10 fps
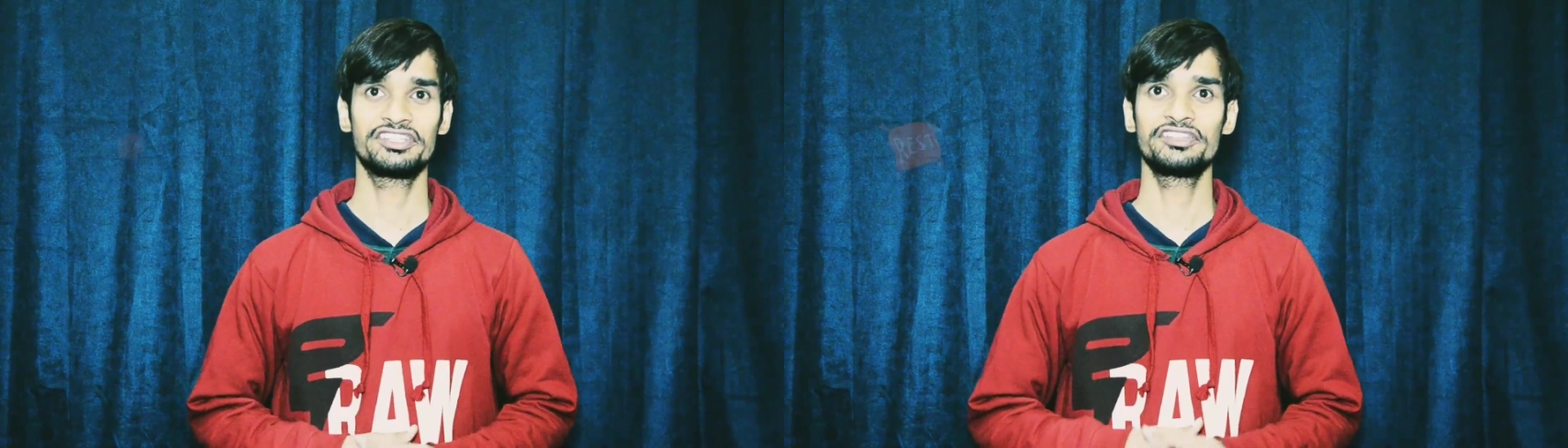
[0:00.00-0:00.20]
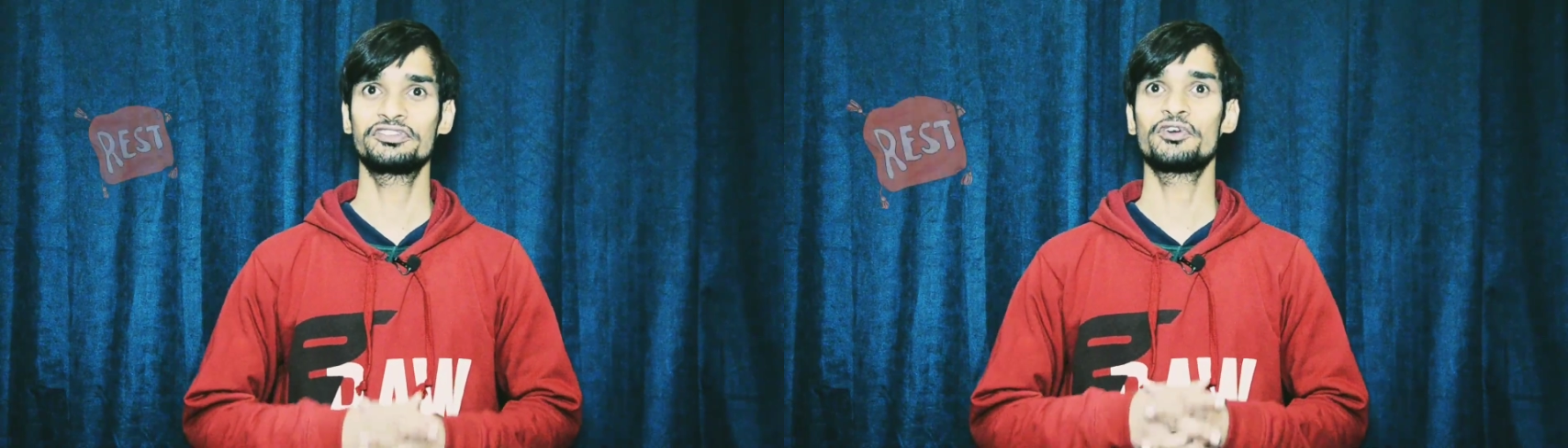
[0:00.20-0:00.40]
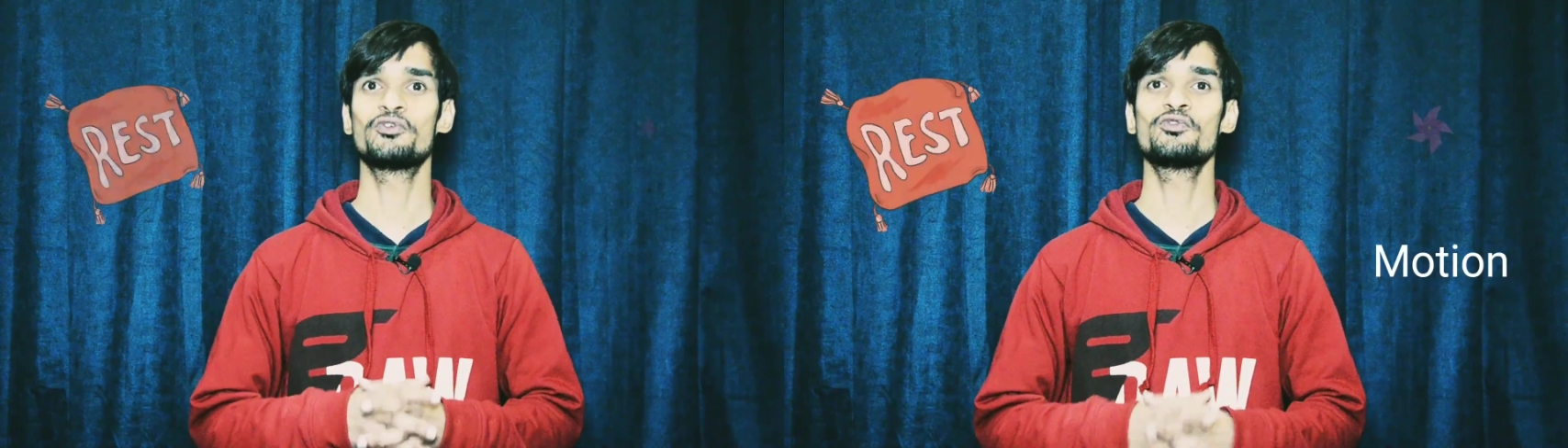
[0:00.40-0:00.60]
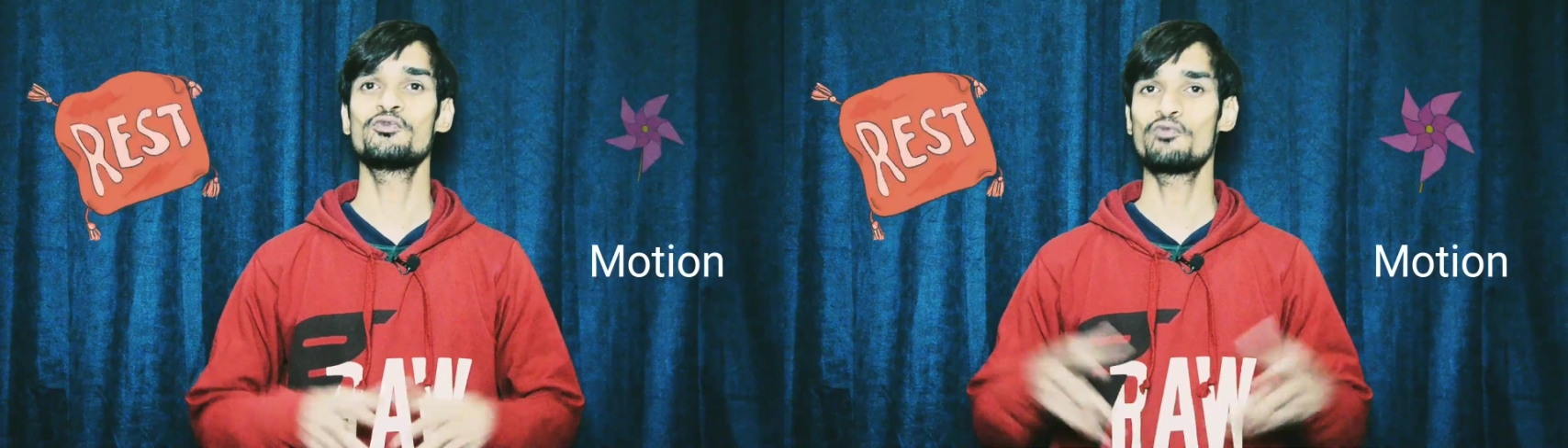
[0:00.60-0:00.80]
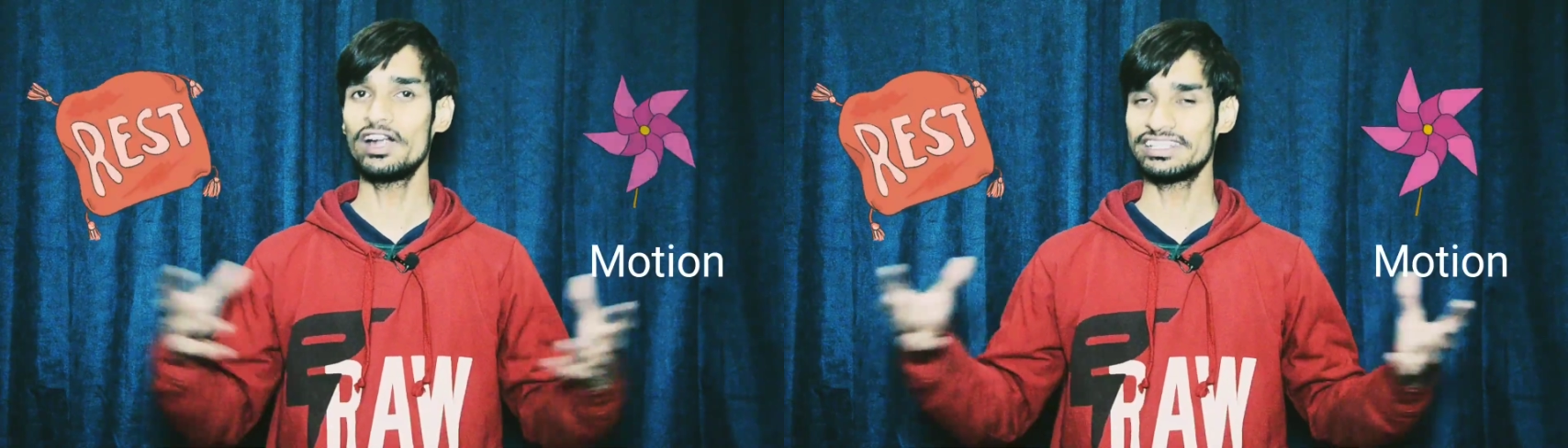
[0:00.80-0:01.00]
So
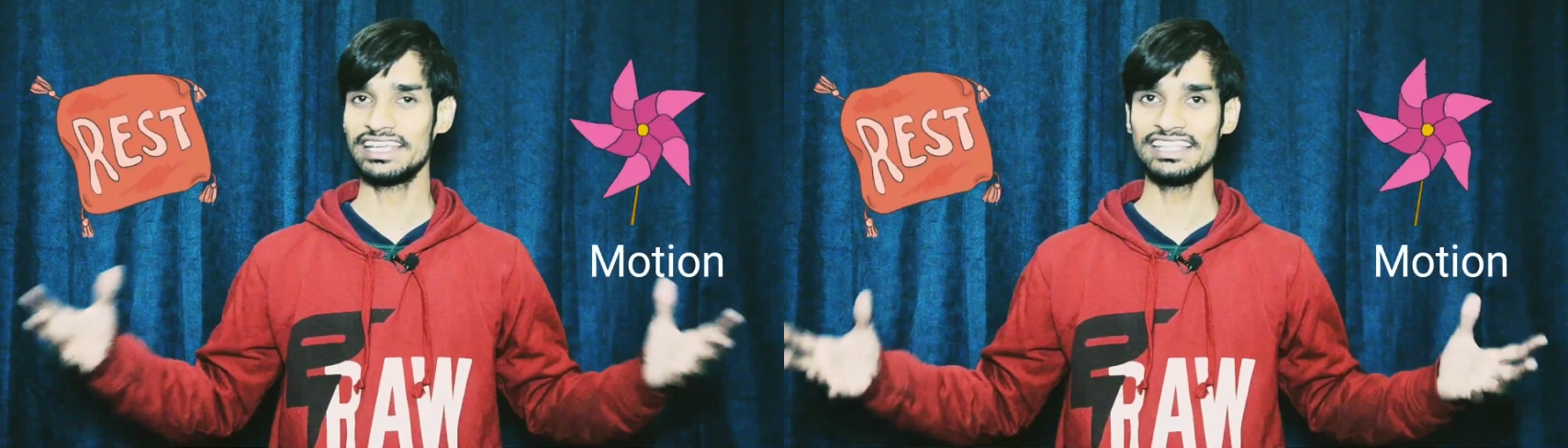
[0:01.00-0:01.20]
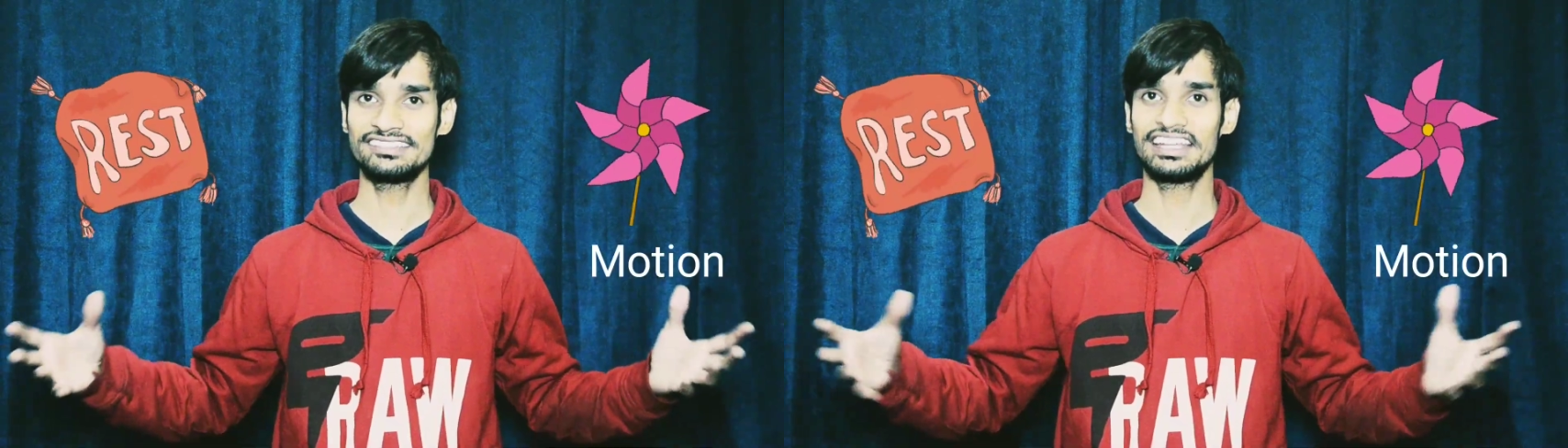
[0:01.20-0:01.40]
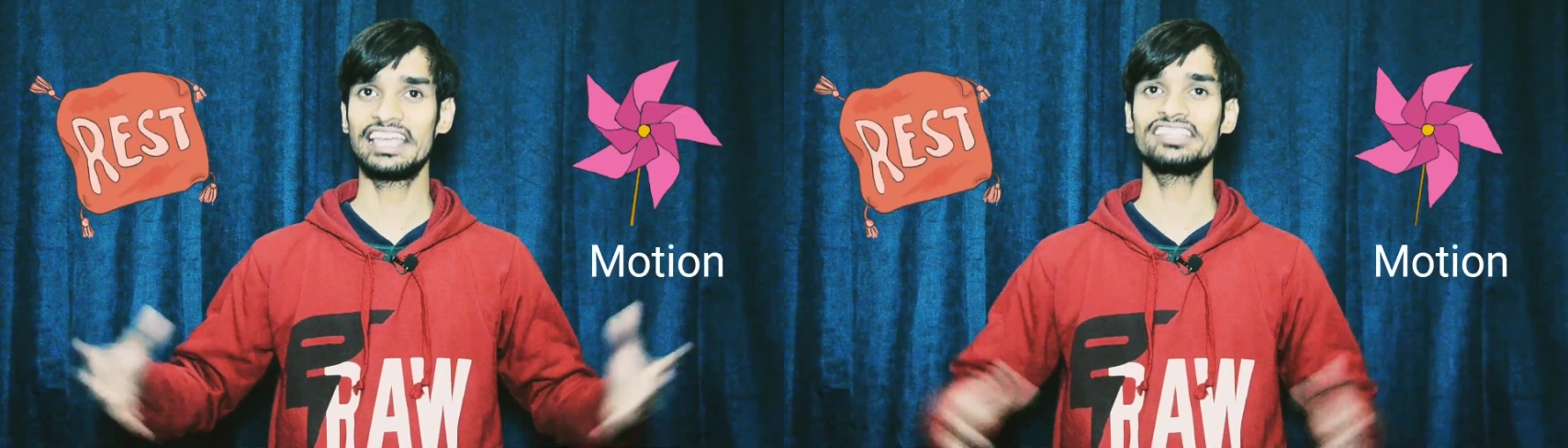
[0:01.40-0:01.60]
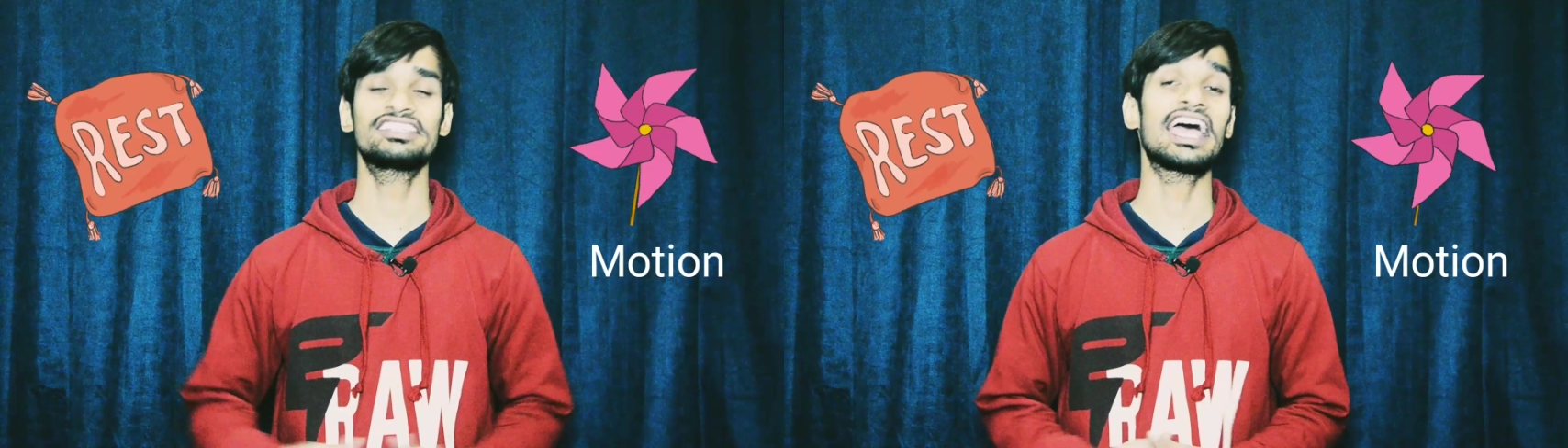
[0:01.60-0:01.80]
what is rest